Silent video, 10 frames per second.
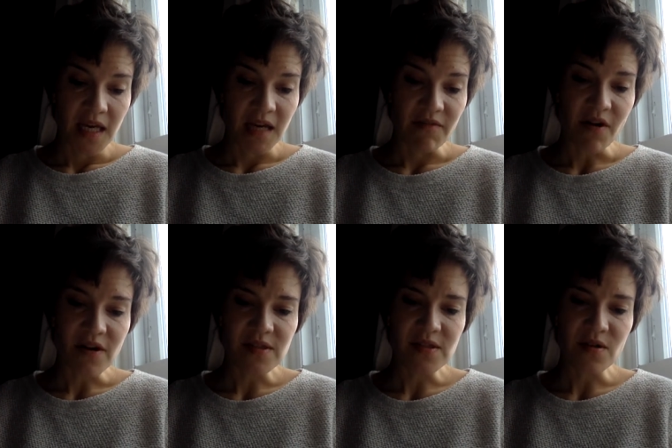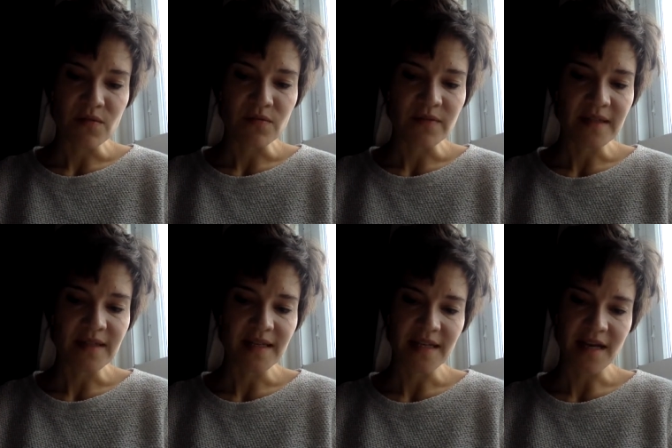I've also
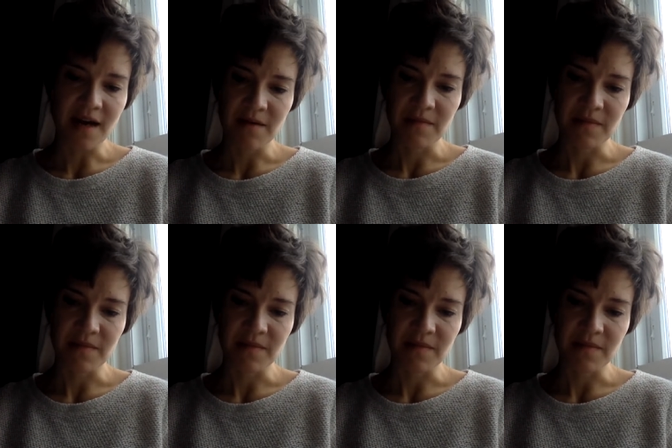really come